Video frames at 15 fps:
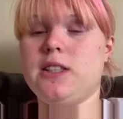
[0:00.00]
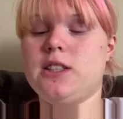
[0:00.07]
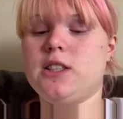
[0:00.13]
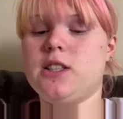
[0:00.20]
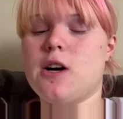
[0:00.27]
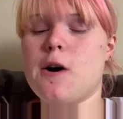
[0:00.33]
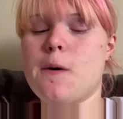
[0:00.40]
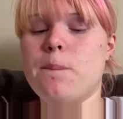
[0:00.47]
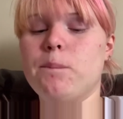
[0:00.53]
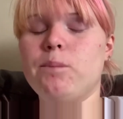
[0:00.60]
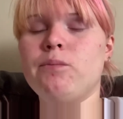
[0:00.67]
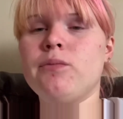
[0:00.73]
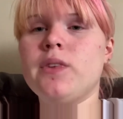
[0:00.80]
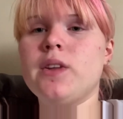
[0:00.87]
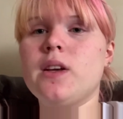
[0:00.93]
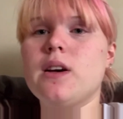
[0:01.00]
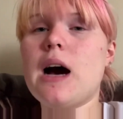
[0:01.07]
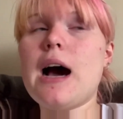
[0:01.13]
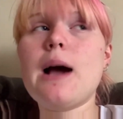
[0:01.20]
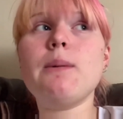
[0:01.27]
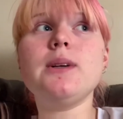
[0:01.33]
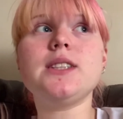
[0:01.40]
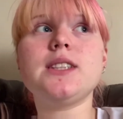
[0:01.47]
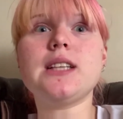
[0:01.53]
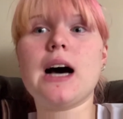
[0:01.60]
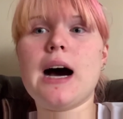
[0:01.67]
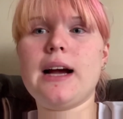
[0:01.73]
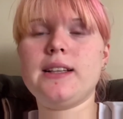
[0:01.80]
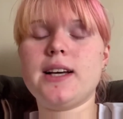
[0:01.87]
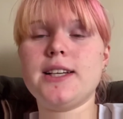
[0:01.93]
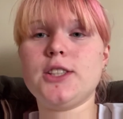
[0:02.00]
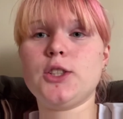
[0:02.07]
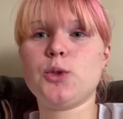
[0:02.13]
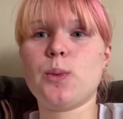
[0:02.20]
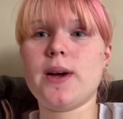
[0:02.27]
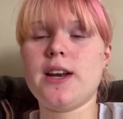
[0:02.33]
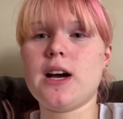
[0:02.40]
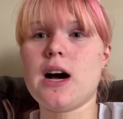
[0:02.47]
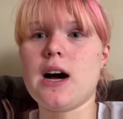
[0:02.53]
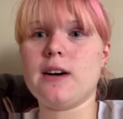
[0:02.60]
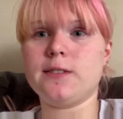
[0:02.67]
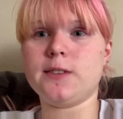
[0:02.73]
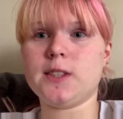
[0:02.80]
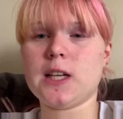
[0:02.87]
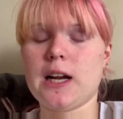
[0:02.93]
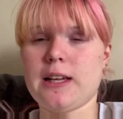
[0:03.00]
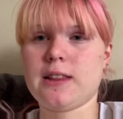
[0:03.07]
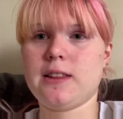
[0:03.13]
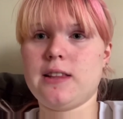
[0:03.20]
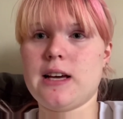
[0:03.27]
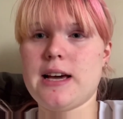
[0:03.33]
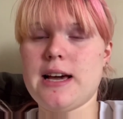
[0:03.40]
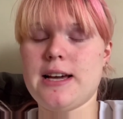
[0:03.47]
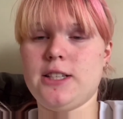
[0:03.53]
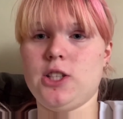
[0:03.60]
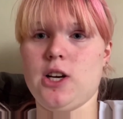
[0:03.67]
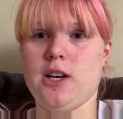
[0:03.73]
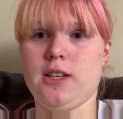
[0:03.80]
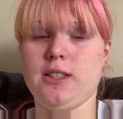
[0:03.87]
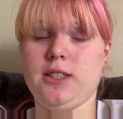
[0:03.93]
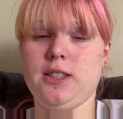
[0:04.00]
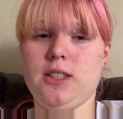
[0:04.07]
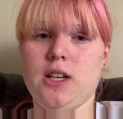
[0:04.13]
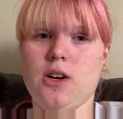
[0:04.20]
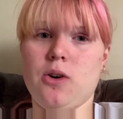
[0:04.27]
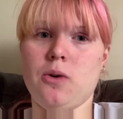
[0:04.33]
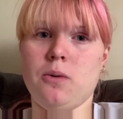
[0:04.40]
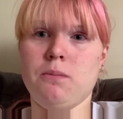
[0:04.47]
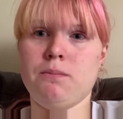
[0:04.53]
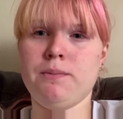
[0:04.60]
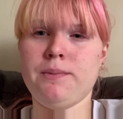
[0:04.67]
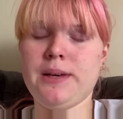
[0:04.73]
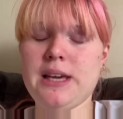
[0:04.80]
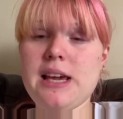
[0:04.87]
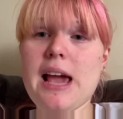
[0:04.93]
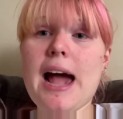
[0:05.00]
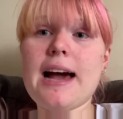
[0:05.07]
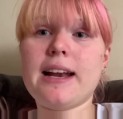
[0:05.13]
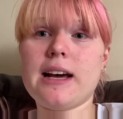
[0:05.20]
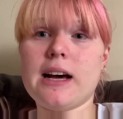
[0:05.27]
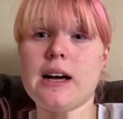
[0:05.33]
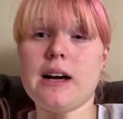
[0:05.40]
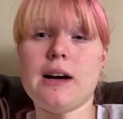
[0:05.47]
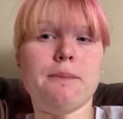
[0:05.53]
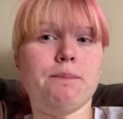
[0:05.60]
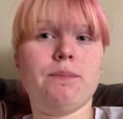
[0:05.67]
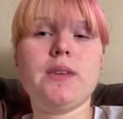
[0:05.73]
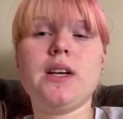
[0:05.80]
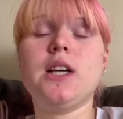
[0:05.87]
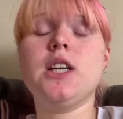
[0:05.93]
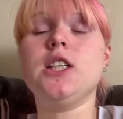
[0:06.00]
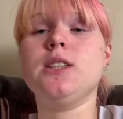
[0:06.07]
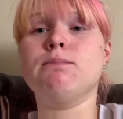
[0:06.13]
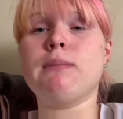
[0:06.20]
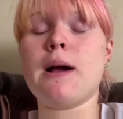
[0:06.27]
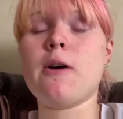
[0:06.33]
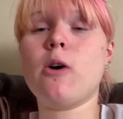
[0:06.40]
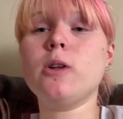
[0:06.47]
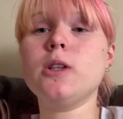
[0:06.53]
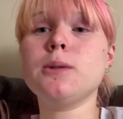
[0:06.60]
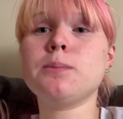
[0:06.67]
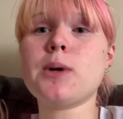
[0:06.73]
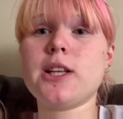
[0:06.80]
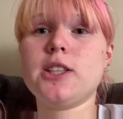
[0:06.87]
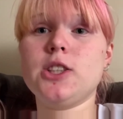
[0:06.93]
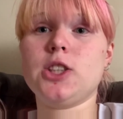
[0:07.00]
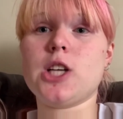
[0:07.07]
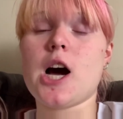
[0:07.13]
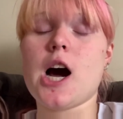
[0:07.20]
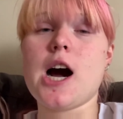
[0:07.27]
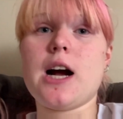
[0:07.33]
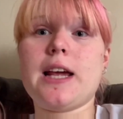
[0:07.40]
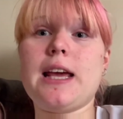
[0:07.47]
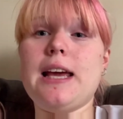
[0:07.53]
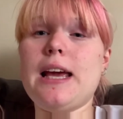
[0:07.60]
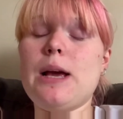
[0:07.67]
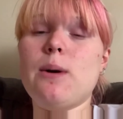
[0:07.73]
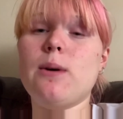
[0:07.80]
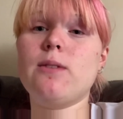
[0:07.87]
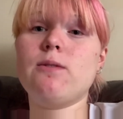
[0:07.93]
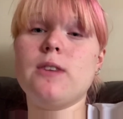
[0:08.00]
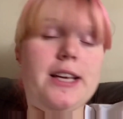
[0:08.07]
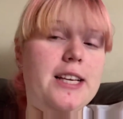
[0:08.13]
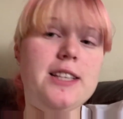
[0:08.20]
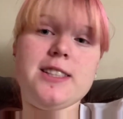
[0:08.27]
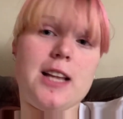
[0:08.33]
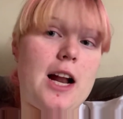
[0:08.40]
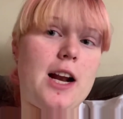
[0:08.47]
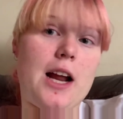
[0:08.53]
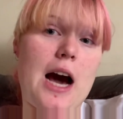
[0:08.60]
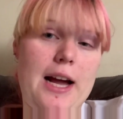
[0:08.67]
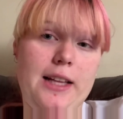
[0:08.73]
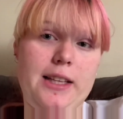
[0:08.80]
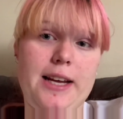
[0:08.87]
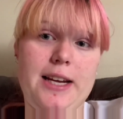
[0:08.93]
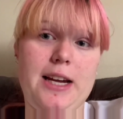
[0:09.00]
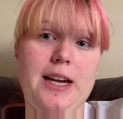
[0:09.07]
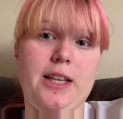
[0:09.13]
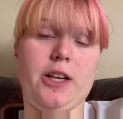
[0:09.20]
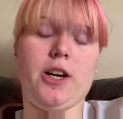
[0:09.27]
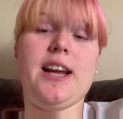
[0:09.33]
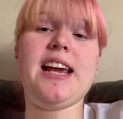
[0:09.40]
So I was the highlight twin of Sonic the Hedgehog. So he had my older brother Jacques. He's not a highlight either.